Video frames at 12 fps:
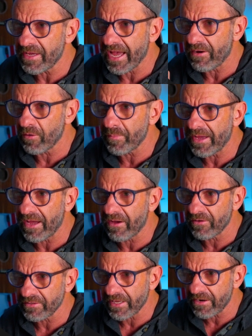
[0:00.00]
How
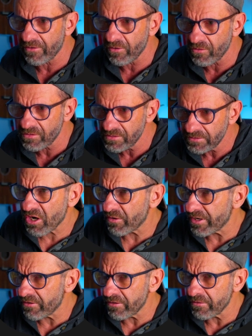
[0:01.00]
about, I don't know,
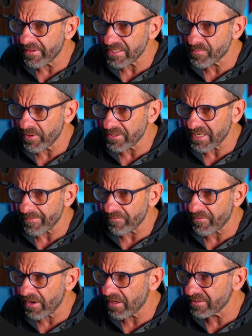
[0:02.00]
Courier New. That's a pretty typey
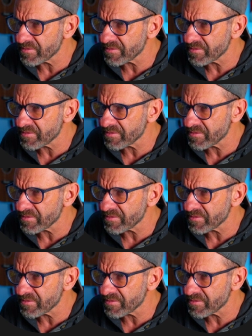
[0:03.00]
font.